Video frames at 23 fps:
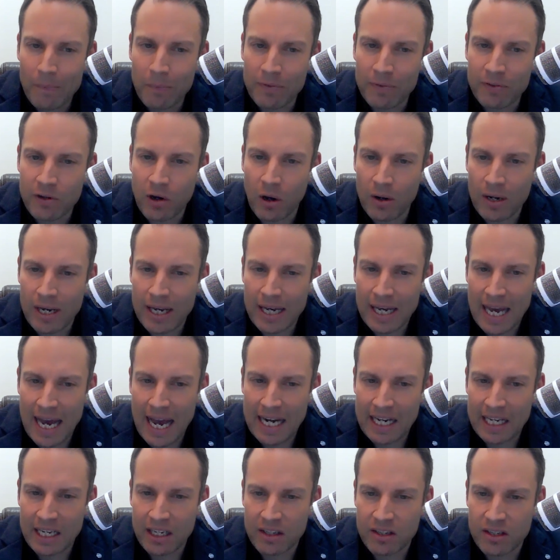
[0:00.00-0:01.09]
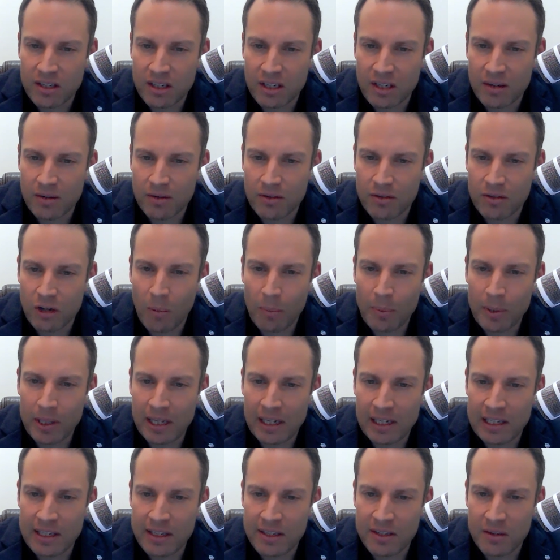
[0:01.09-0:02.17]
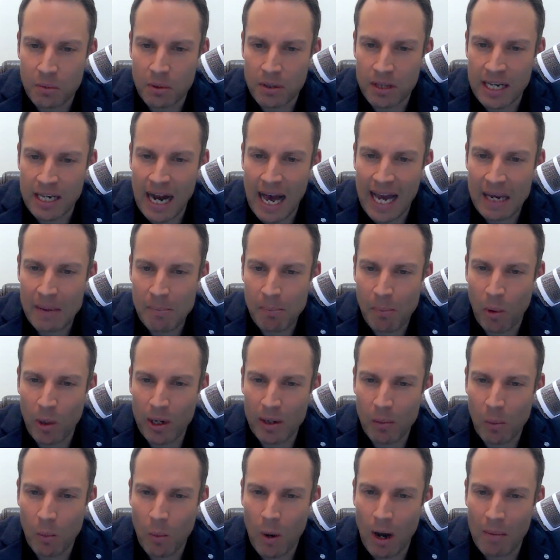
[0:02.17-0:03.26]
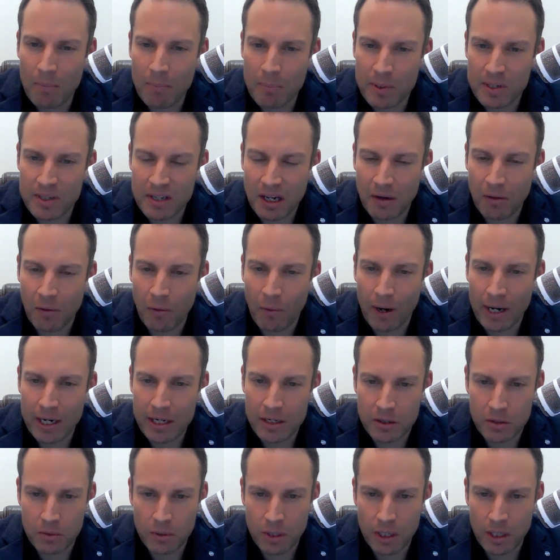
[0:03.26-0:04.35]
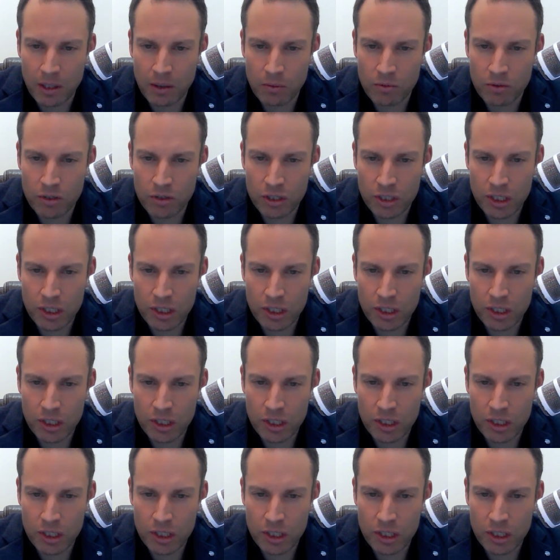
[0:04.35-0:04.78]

We've got Cannington topping the list with an 8.1% rental yield.